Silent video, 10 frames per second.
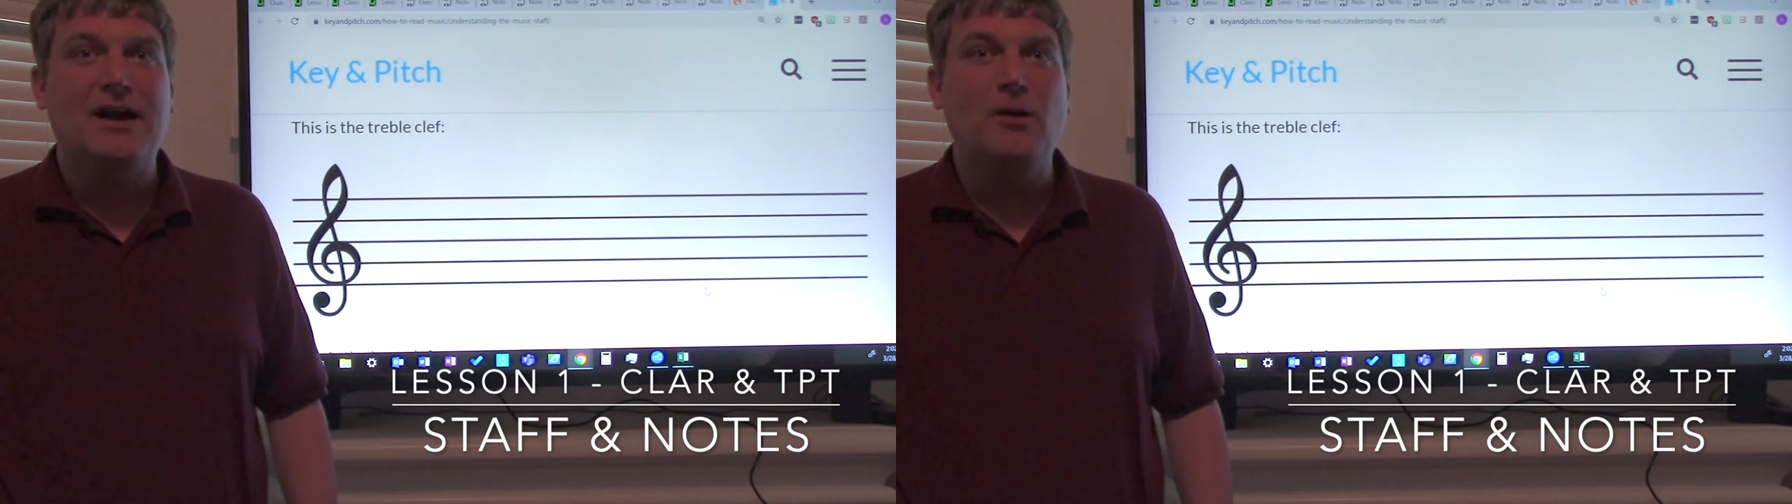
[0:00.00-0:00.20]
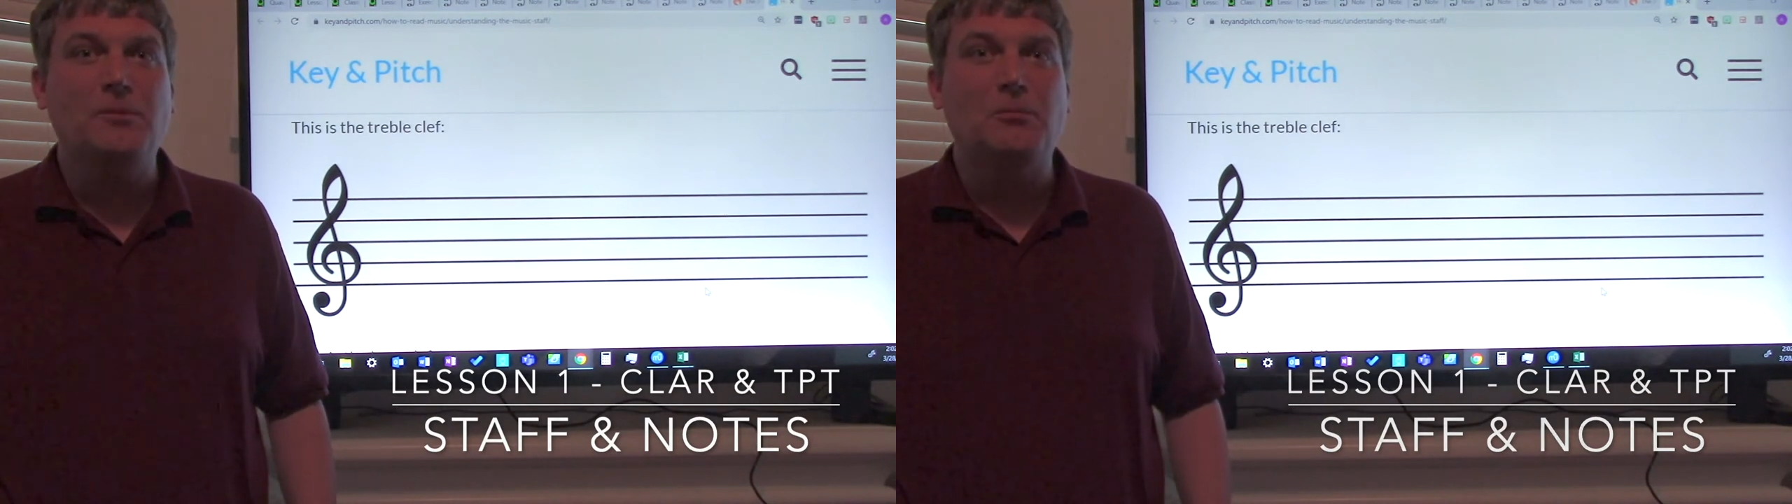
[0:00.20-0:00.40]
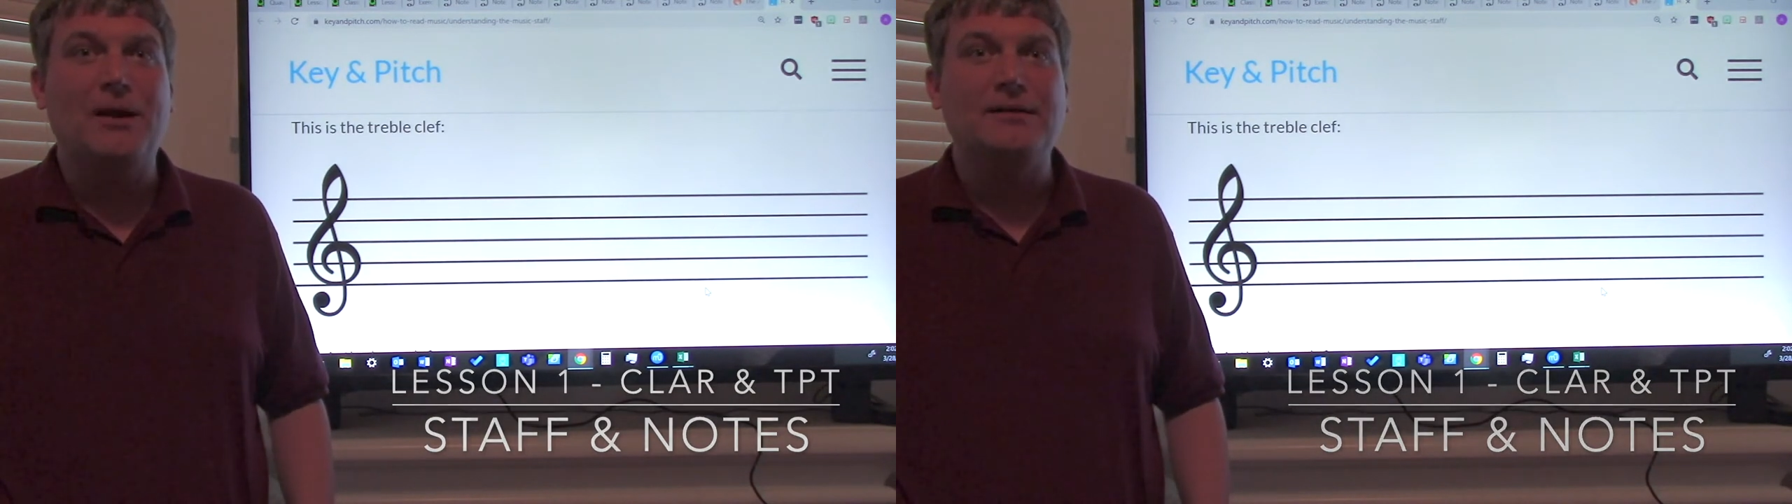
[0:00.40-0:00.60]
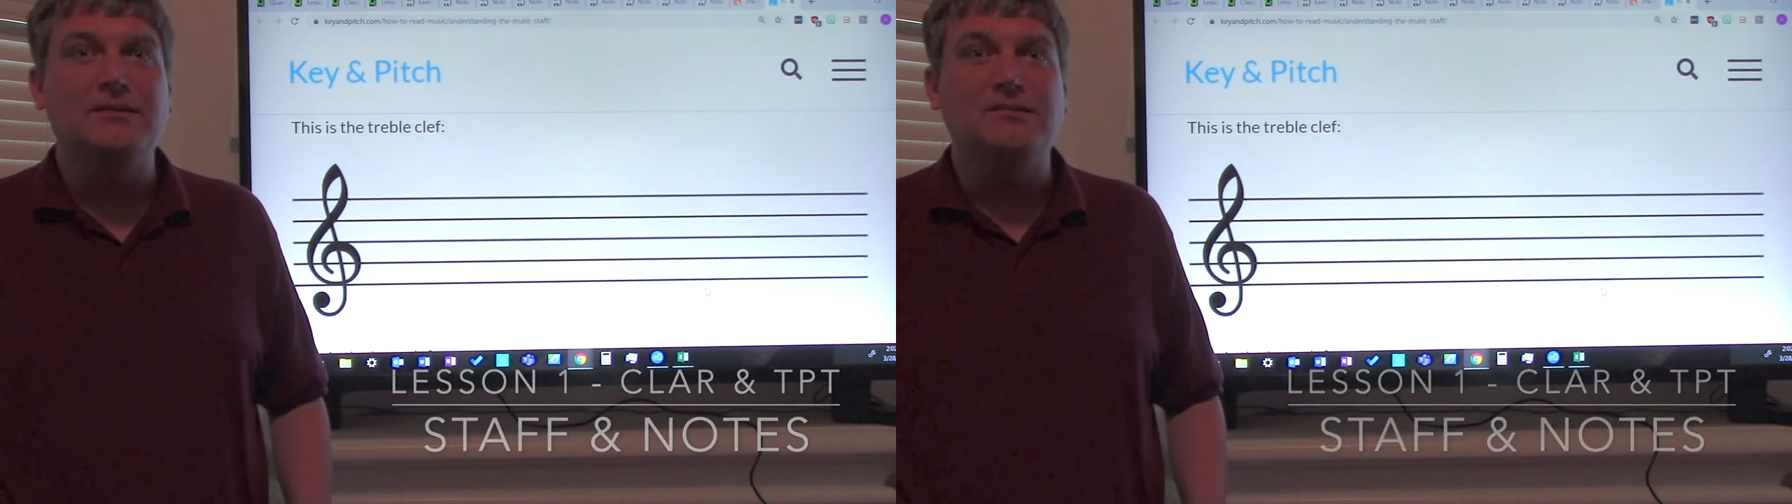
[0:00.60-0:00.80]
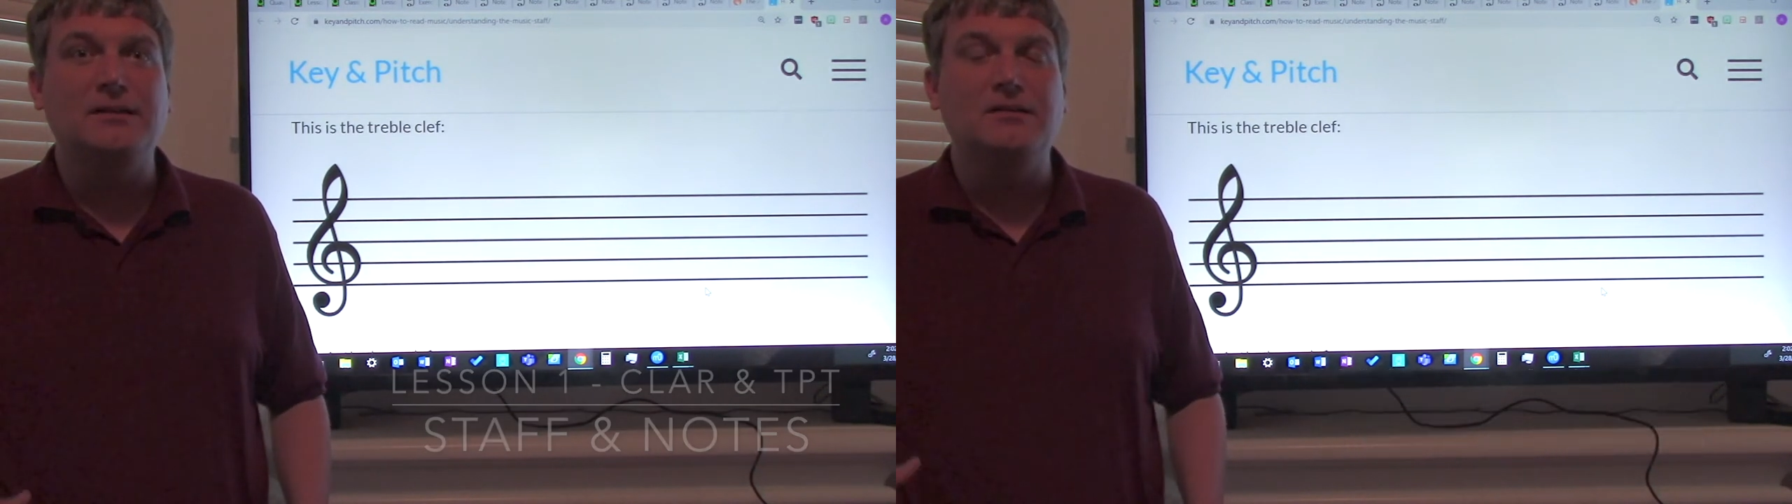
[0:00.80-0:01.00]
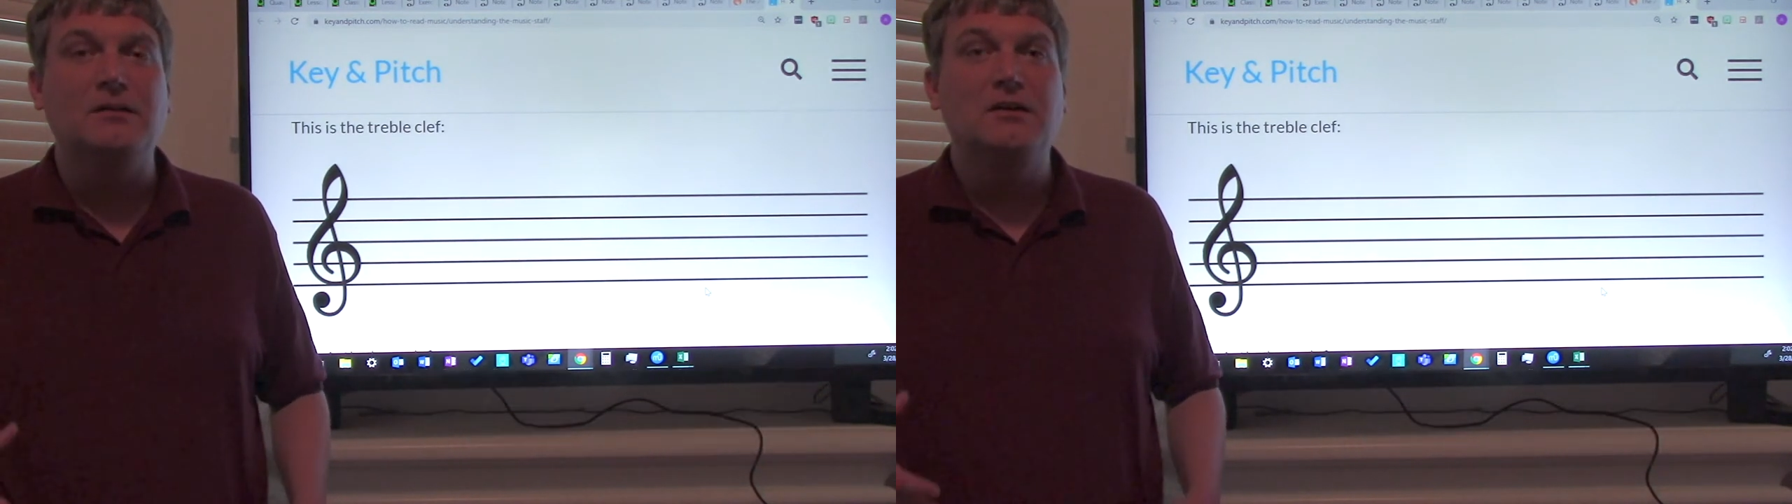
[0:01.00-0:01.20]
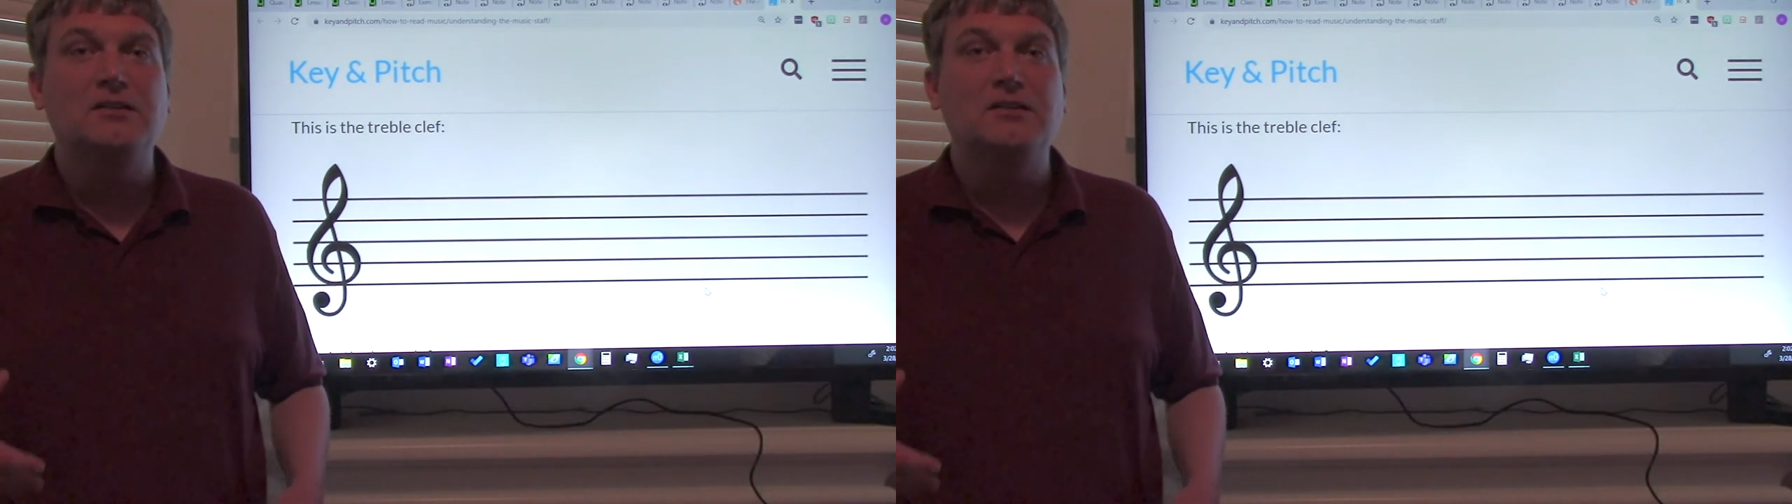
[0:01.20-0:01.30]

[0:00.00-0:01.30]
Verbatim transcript: I hope you're practicing